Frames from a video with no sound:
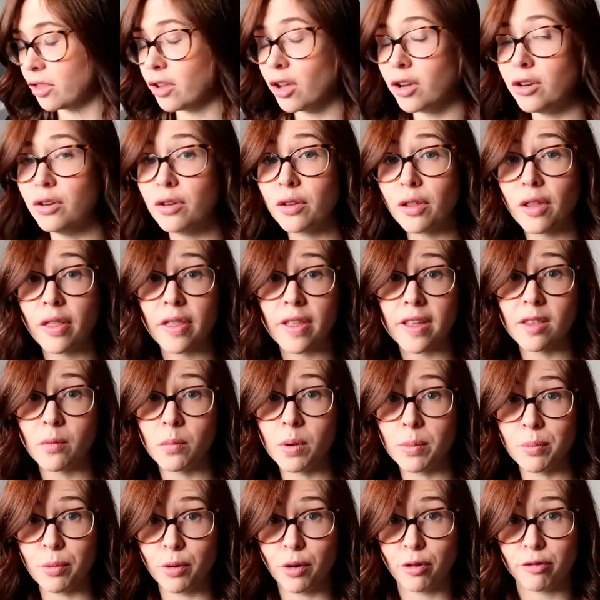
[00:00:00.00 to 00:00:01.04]
Another thing that
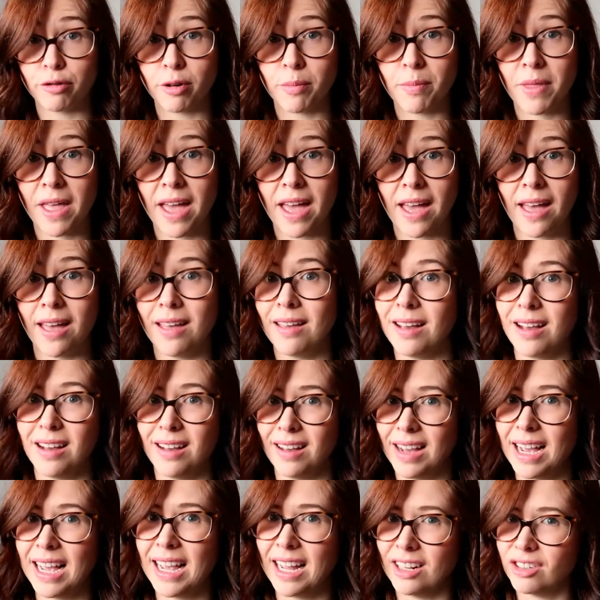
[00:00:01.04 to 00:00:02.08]
we bought from there,
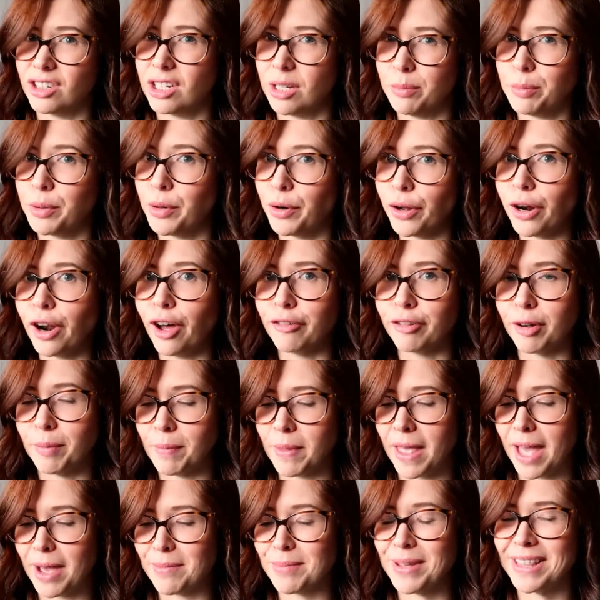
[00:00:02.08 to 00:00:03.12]
I actually bought a lot from
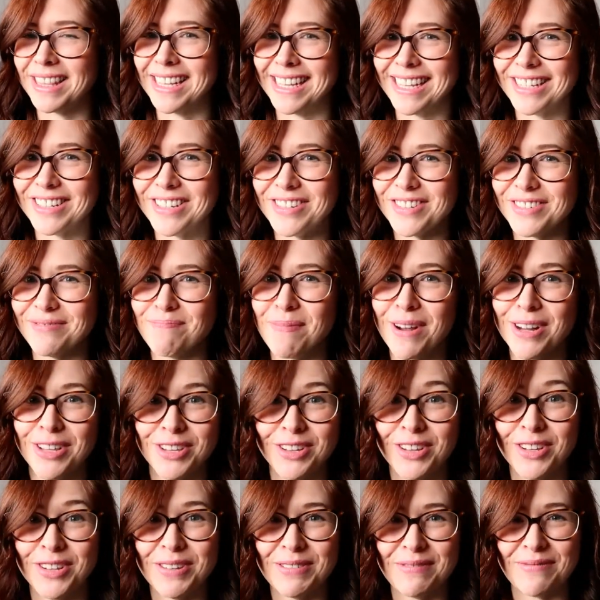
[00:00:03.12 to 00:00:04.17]
there, but these are my
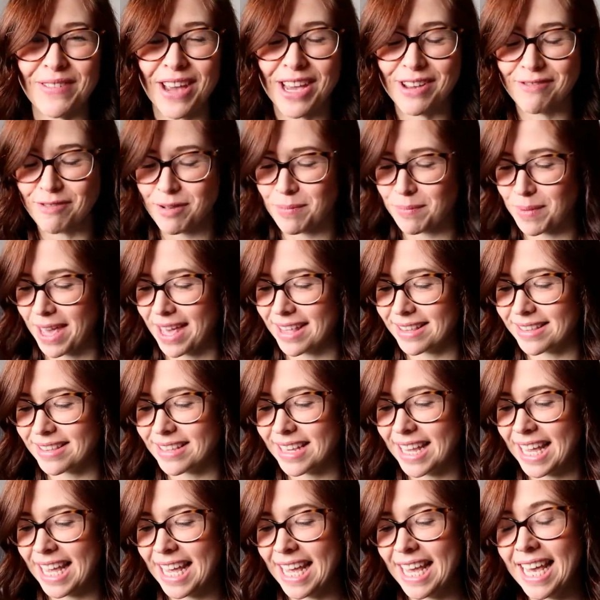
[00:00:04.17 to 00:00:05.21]
two favourite bits,
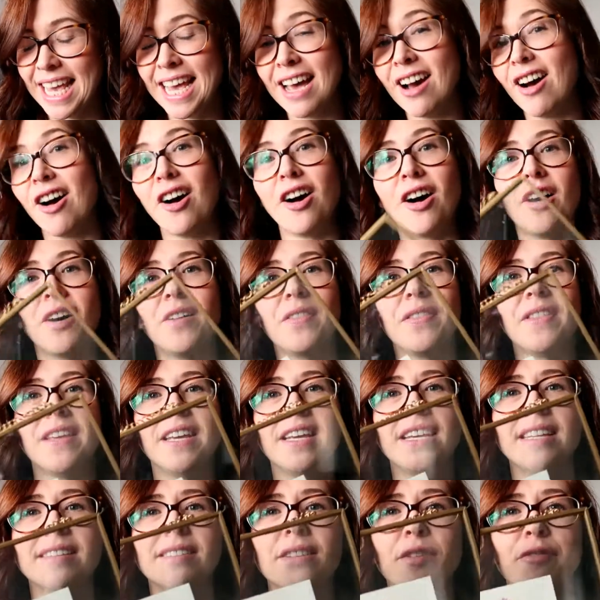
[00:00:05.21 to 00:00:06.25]
are
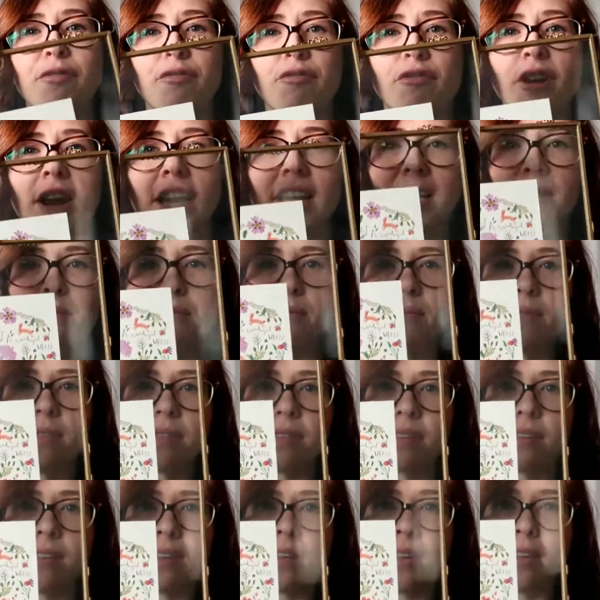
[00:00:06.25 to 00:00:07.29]
these
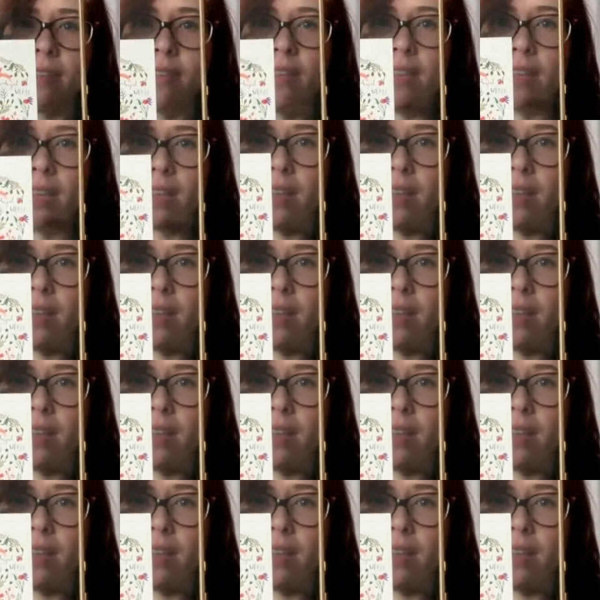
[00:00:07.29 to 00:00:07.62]
frames. You